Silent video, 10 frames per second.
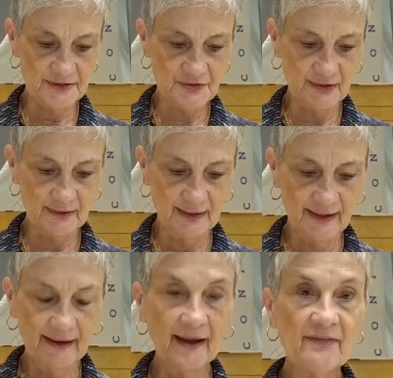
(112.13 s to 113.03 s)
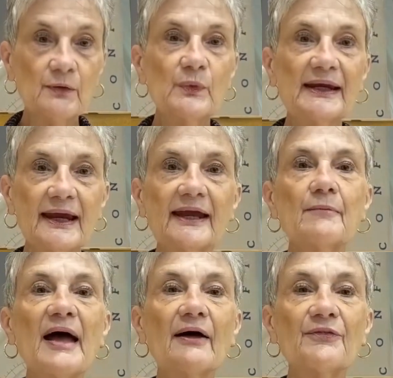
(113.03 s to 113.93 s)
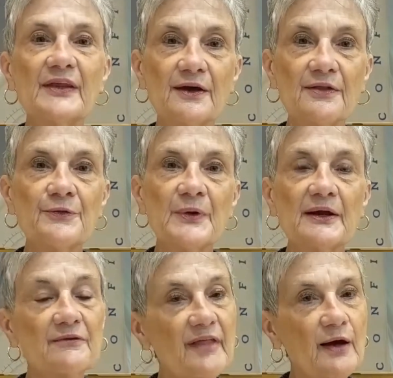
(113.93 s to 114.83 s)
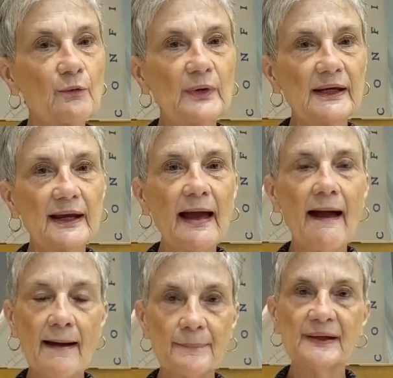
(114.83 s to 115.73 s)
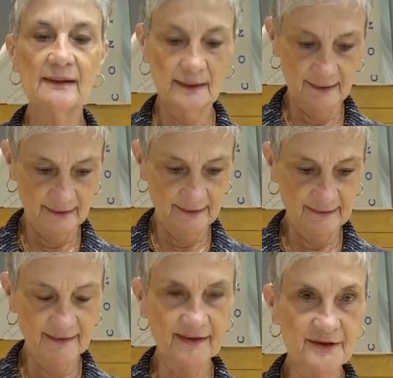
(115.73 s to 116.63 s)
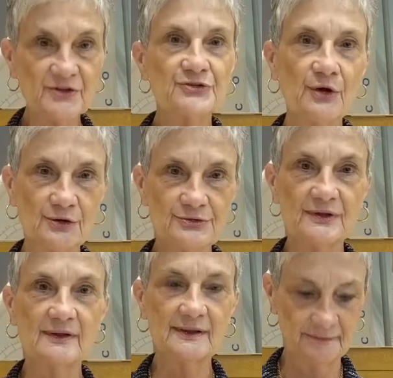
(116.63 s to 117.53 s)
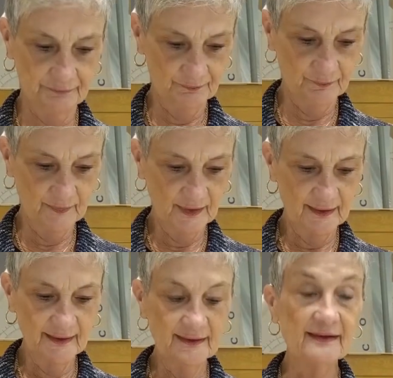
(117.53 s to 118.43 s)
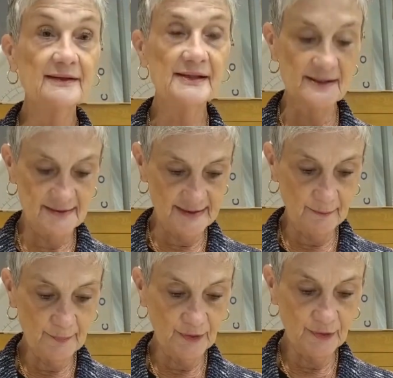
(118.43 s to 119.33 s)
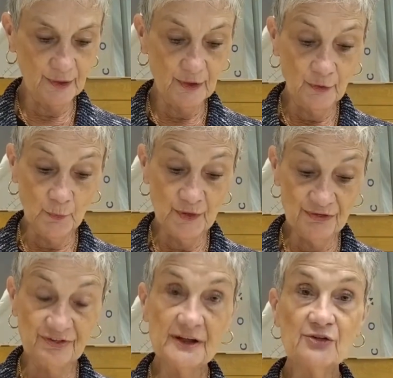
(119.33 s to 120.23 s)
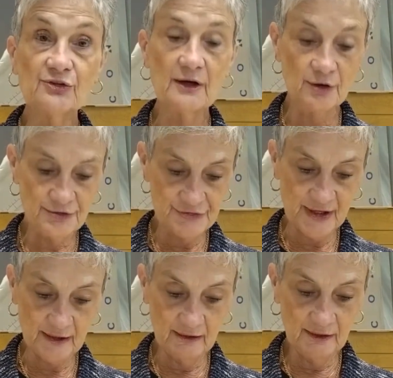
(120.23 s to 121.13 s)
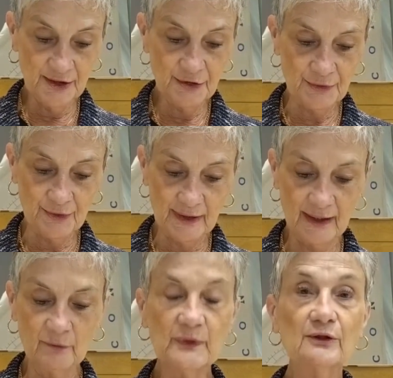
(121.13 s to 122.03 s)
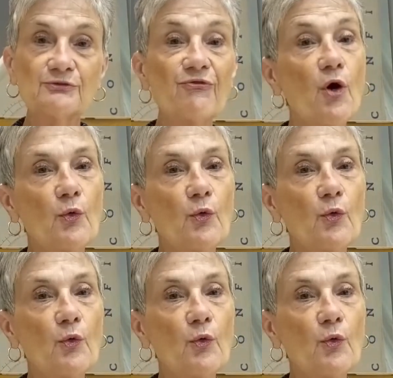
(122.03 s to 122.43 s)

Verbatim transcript: us. And then we came out the other end of that week happy and exhausted. In December, we're finishing our second year and we look